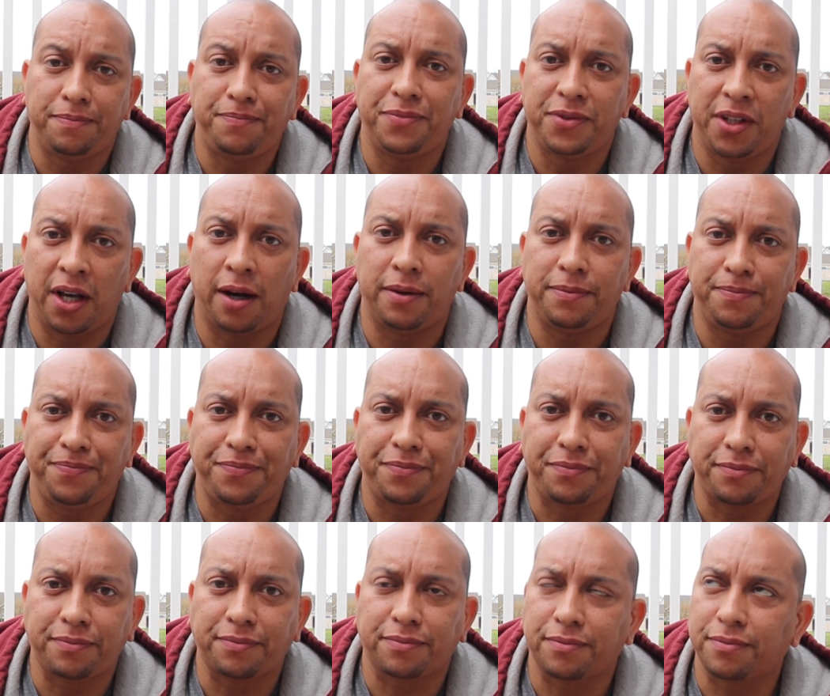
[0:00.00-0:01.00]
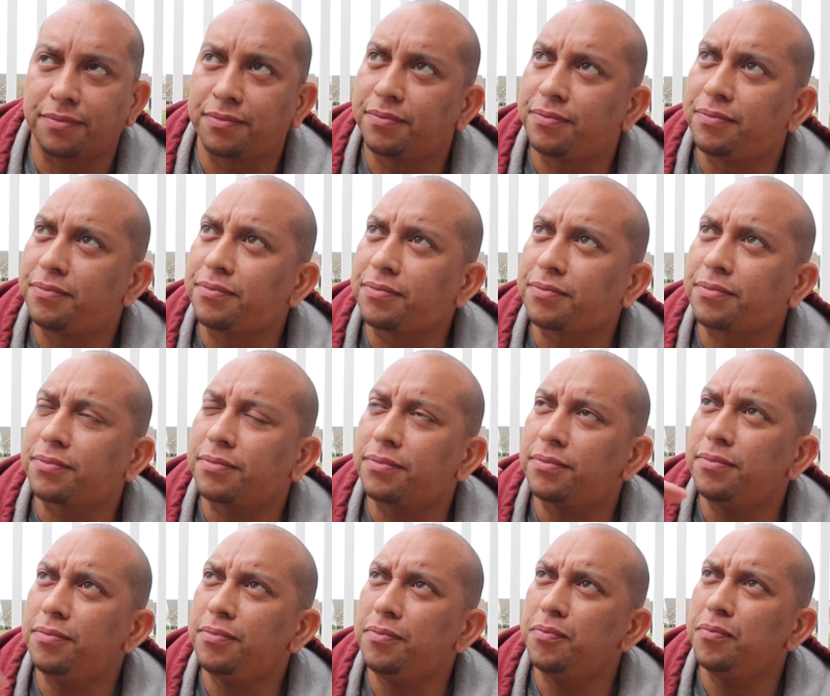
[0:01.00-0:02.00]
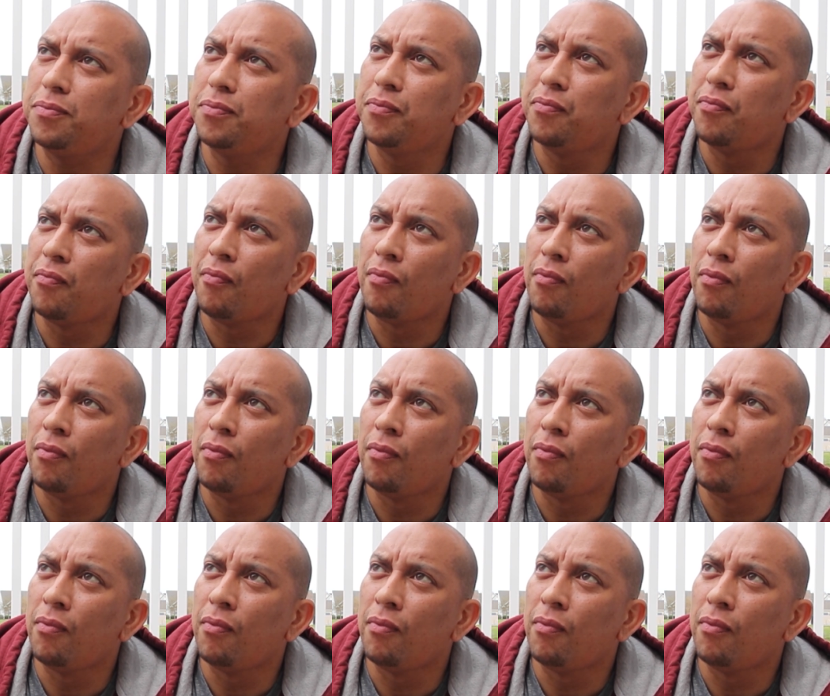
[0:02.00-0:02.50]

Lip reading: you can use red lentil